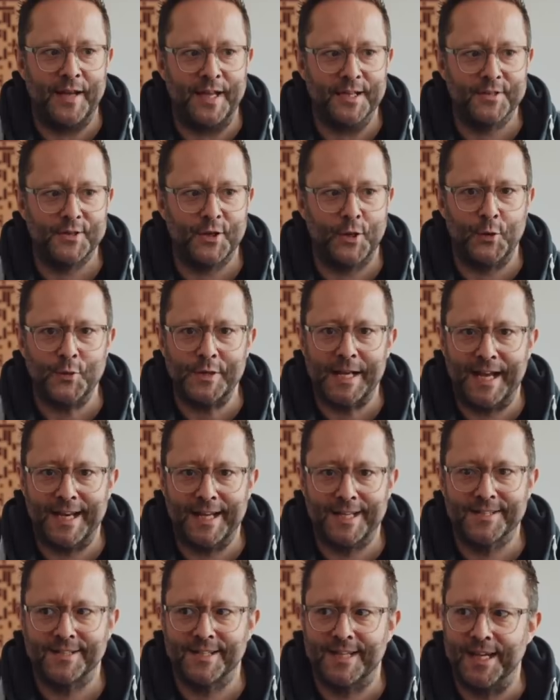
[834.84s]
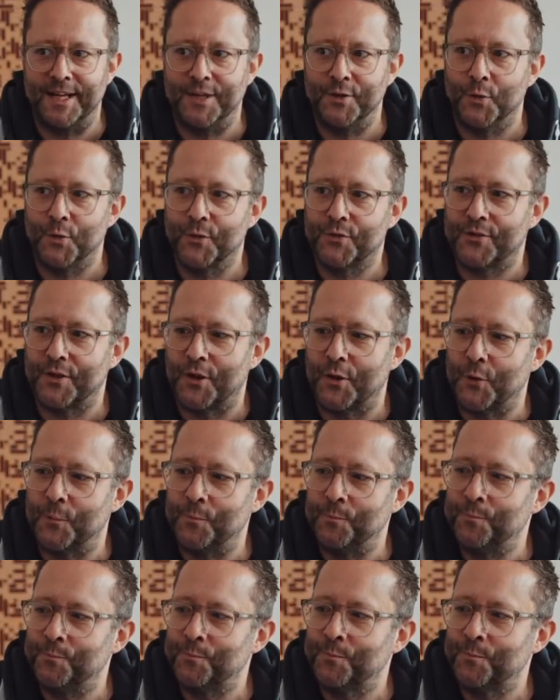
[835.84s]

that tonality, and also